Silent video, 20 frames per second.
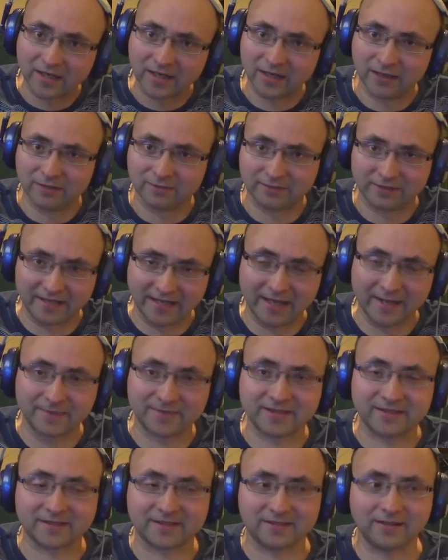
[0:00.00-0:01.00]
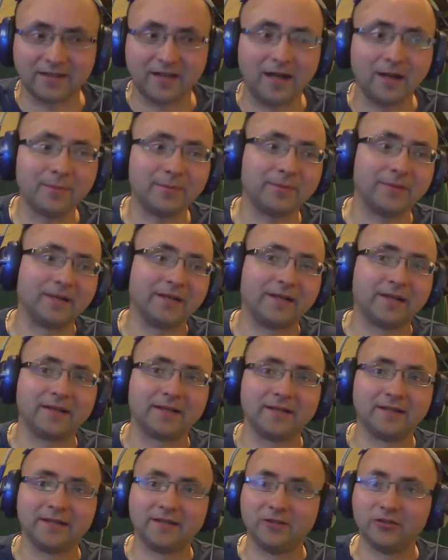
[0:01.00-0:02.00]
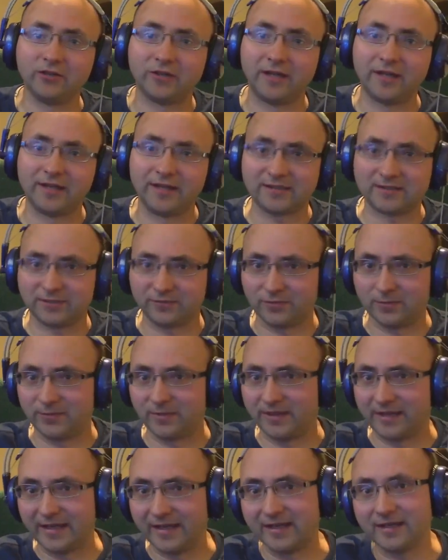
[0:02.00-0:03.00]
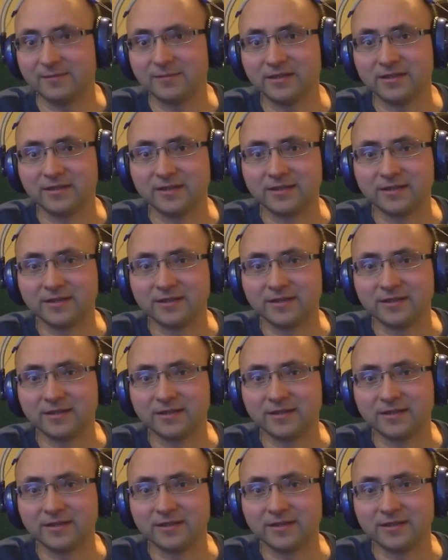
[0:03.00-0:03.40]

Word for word: Um, GameStop, and I think the U K gets it from Game,